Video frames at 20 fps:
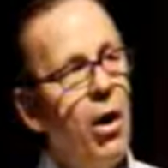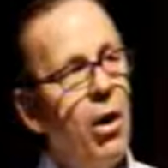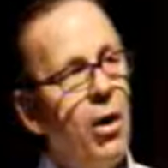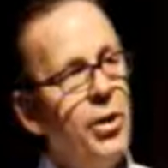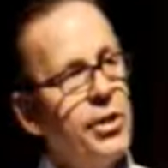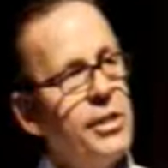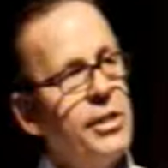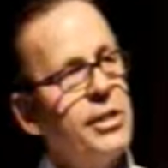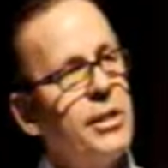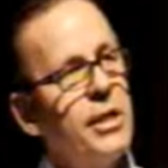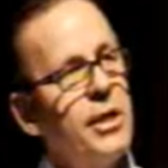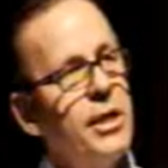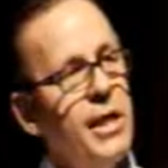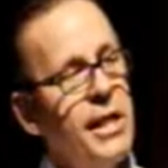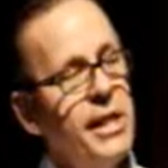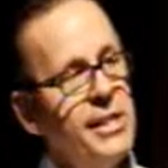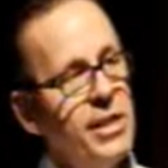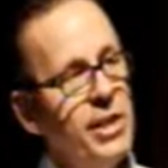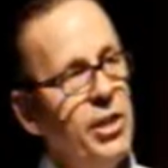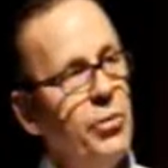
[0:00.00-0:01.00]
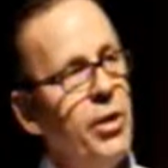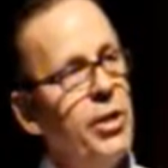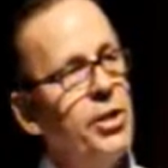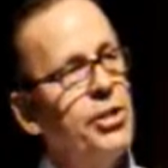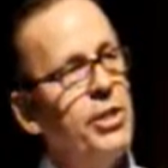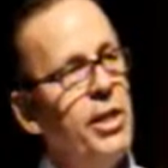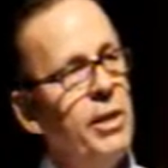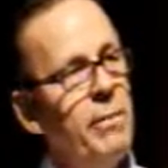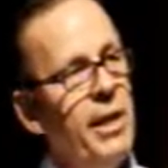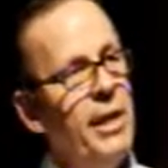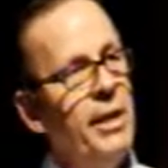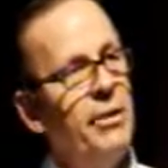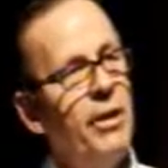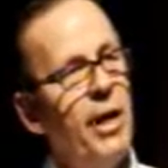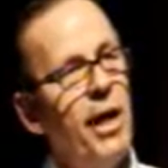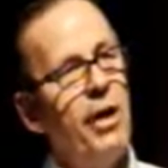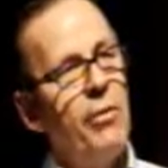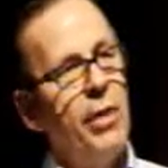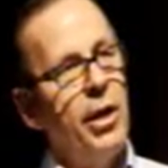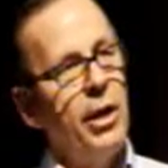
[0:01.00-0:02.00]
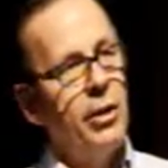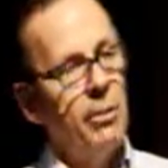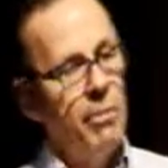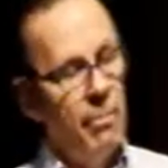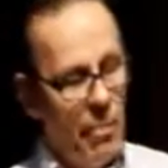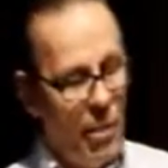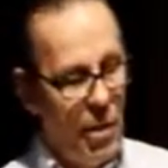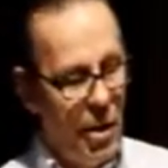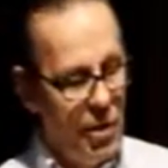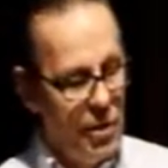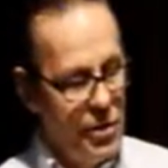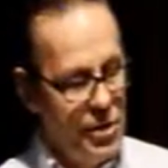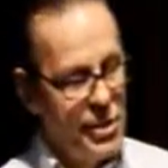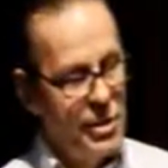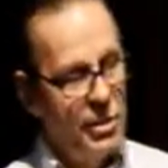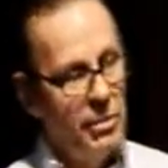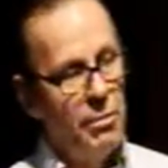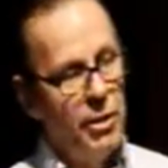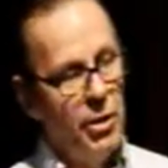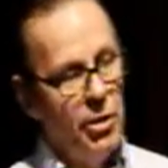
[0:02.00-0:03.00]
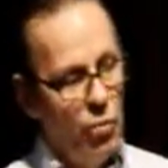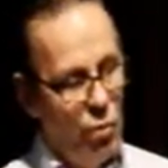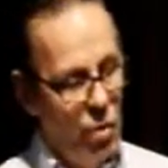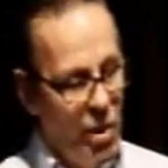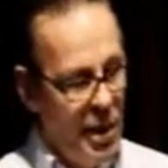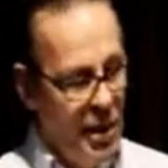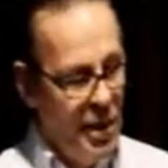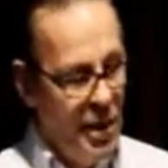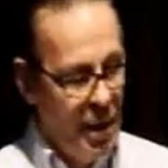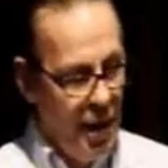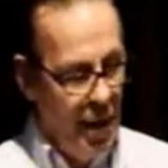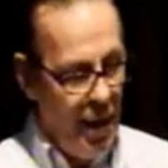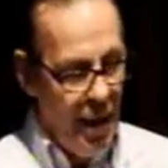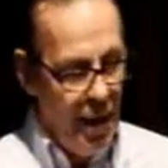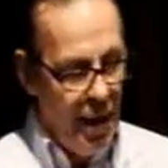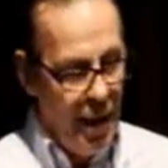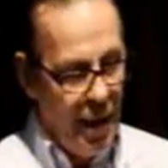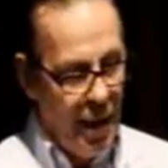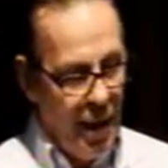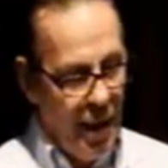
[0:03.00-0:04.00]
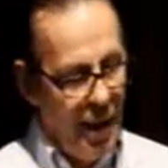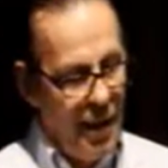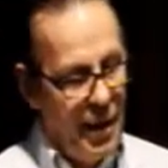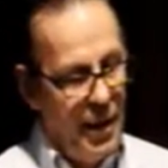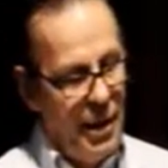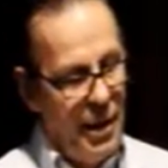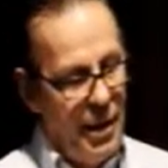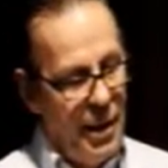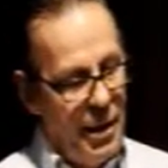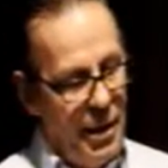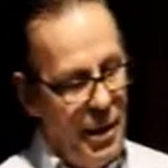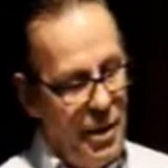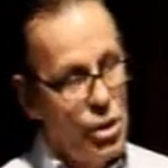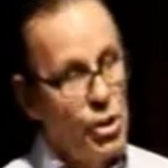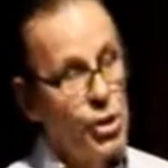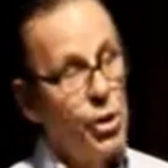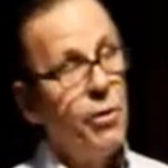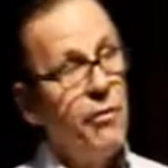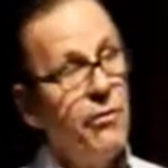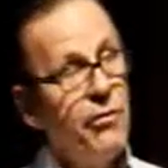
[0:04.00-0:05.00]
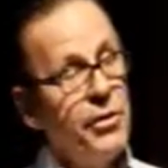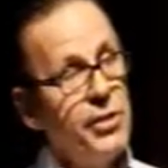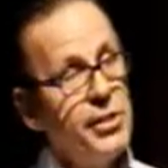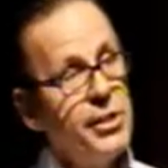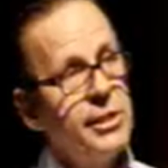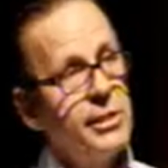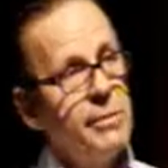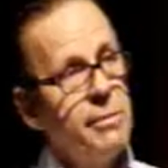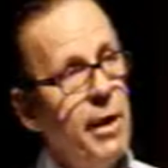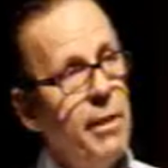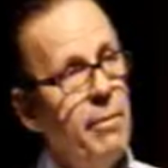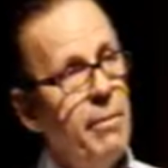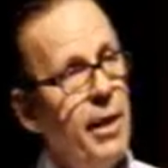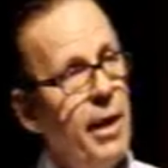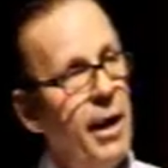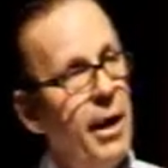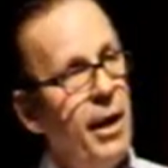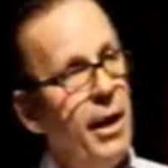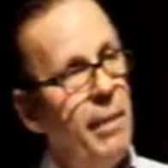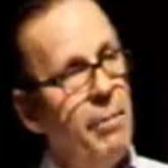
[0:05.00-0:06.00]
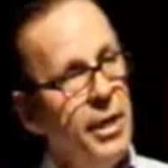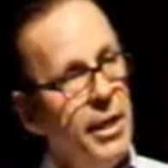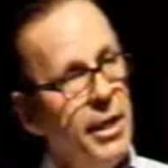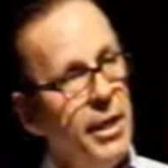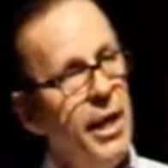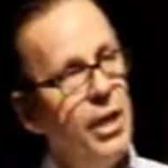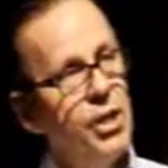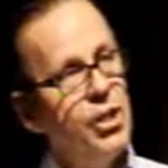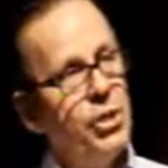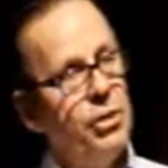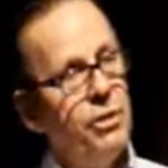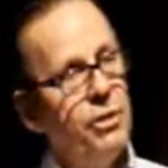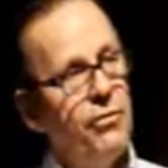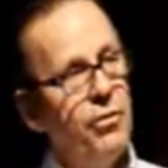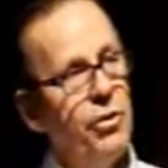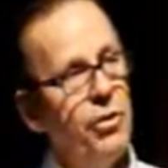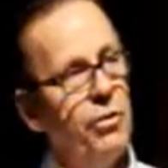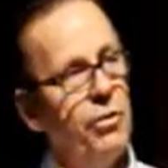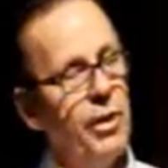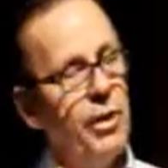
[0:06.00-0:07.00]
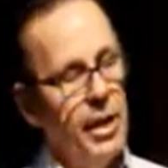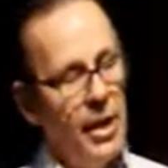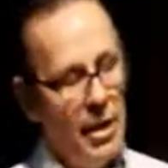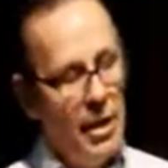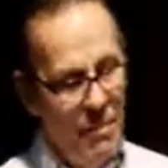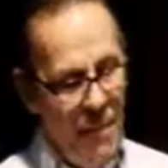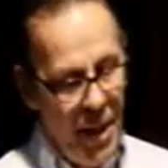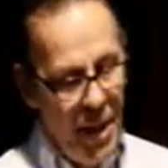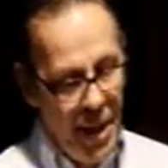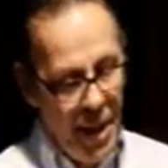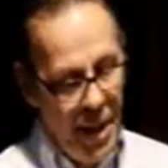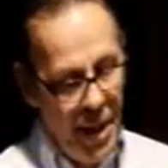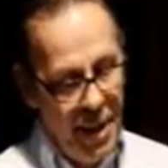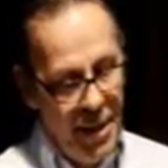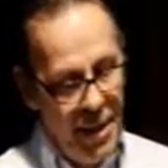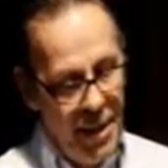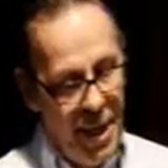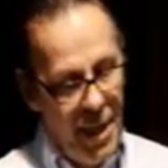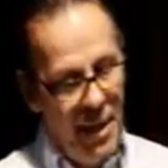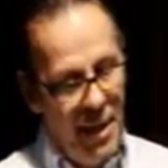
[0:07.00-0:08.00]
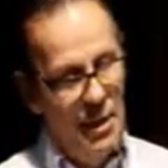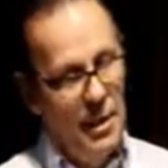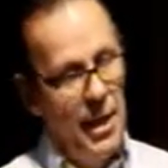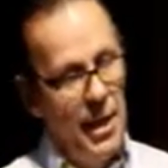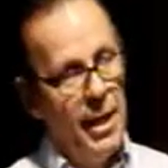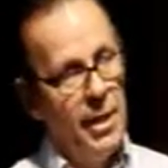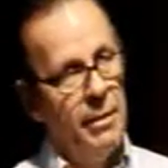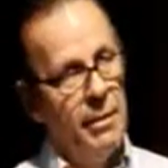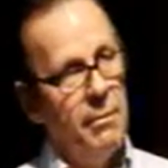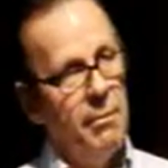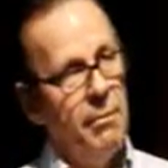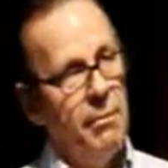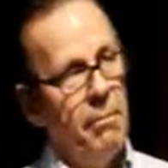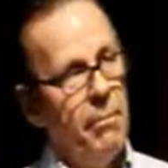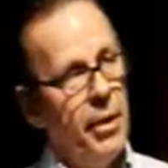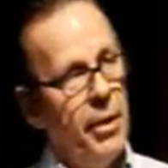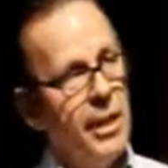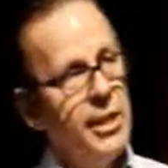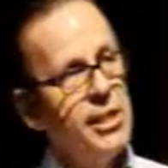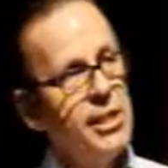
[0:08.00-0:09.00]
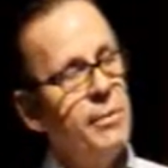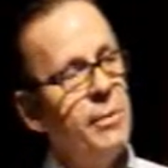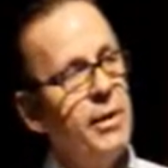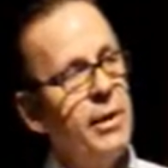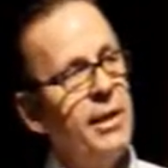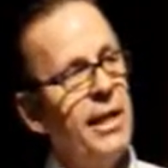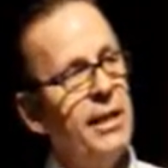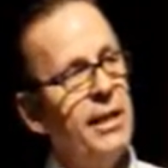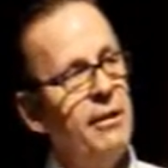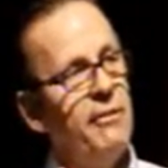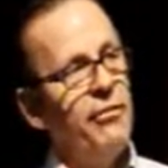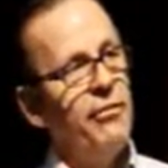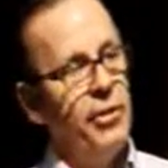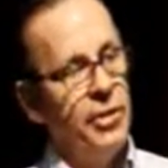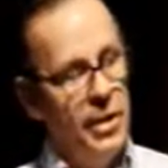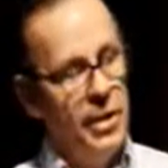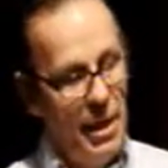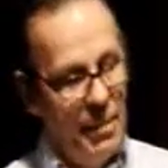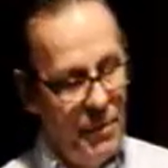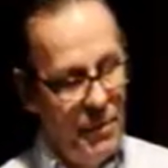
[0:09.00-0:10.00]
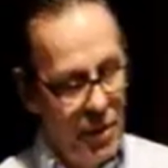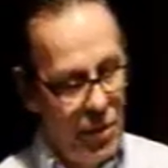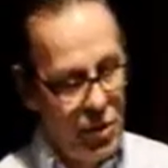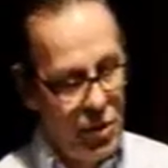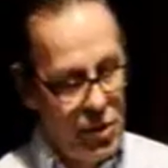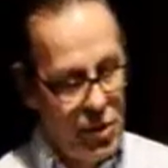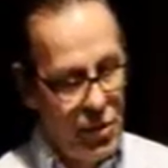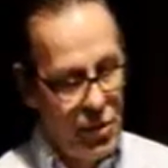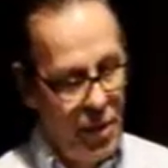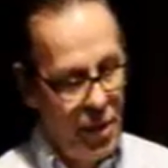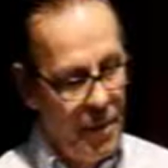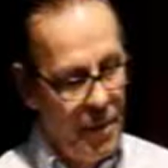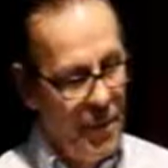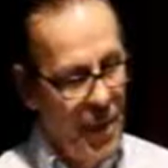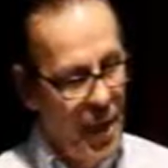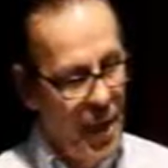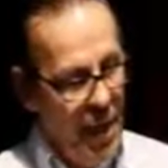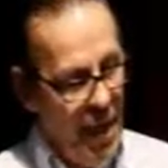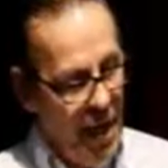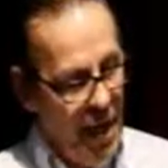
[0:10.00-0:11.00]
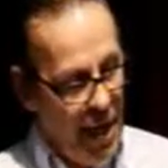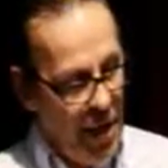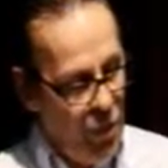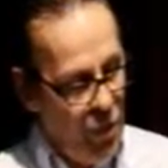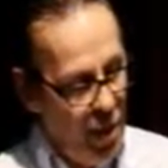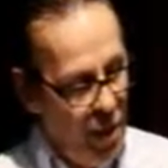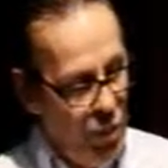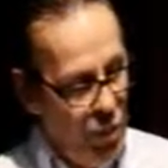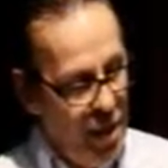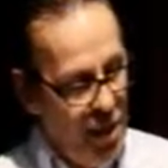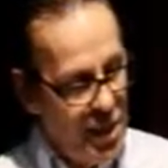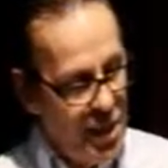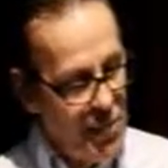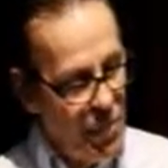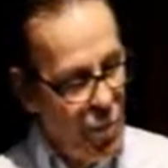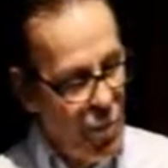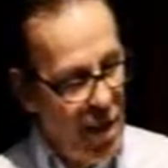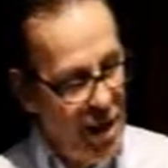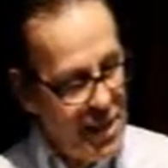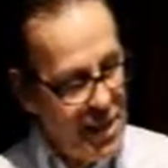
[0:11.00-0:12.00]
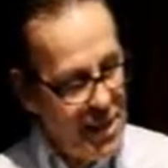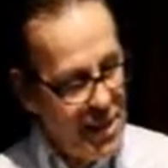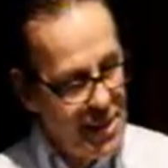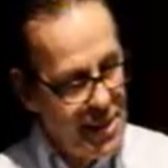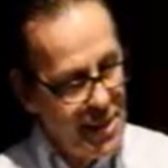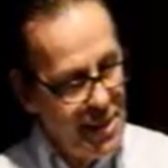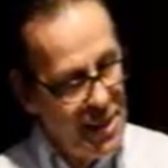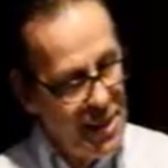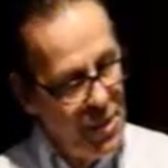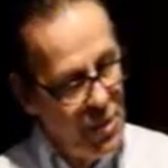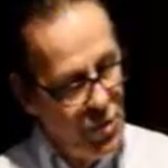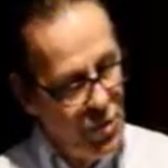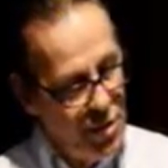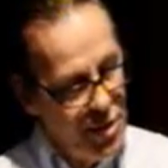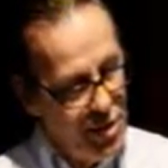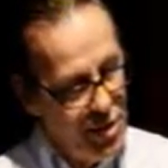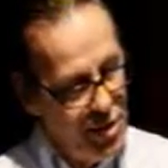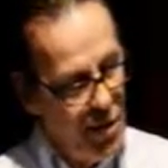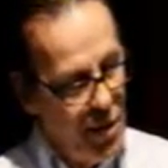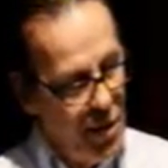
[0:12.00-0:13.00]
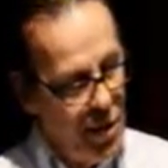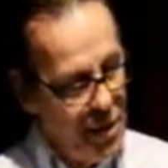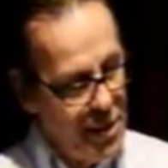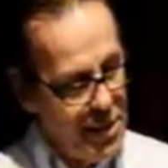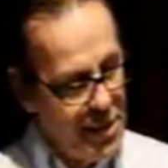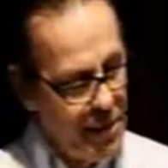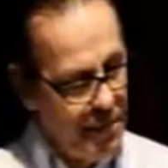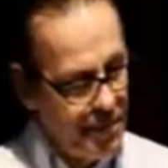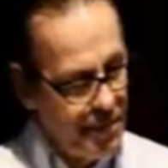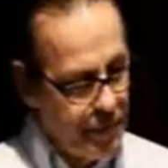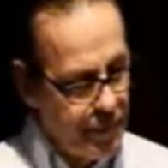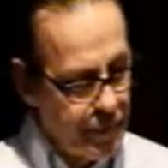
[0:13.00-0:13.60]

all the studies in which they made direct comparison between surface application of urea and placement at different depth in the soil. And when we express the results